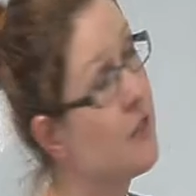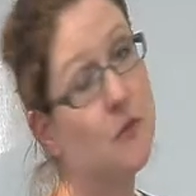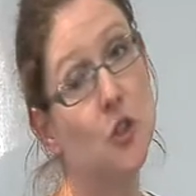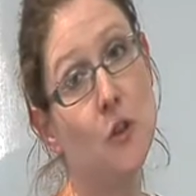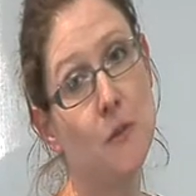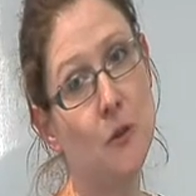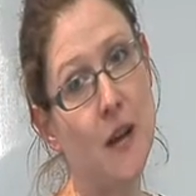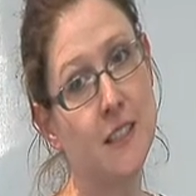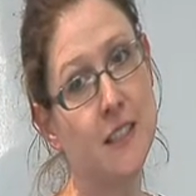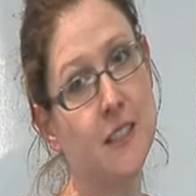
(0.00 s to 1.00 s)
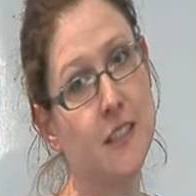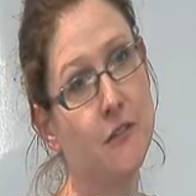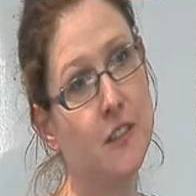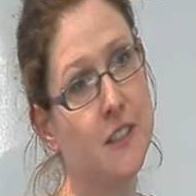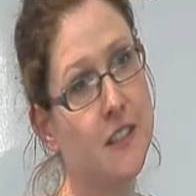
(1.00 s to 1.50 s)
of 2 amino acids
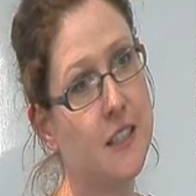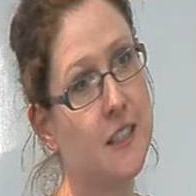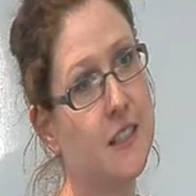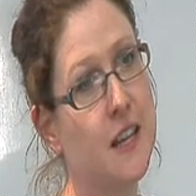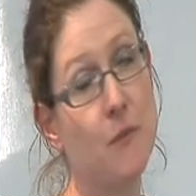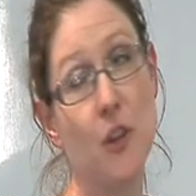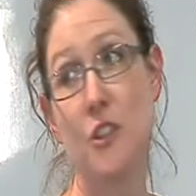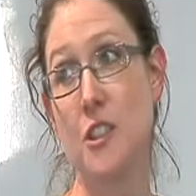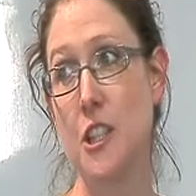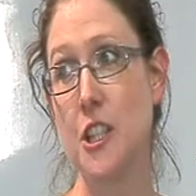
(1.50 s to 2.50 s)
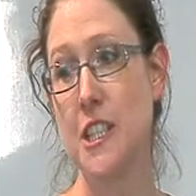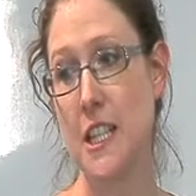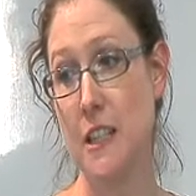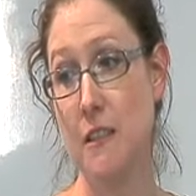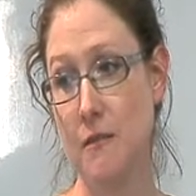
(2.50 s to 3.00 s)
difference this time, there's
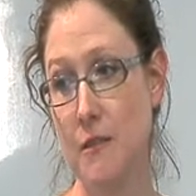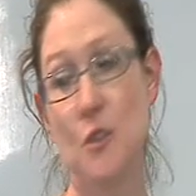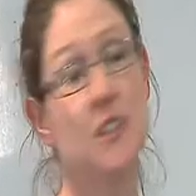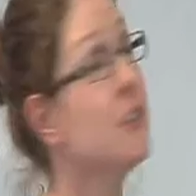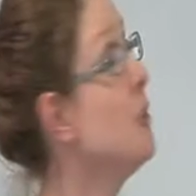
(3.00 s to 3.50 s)
13. So it's still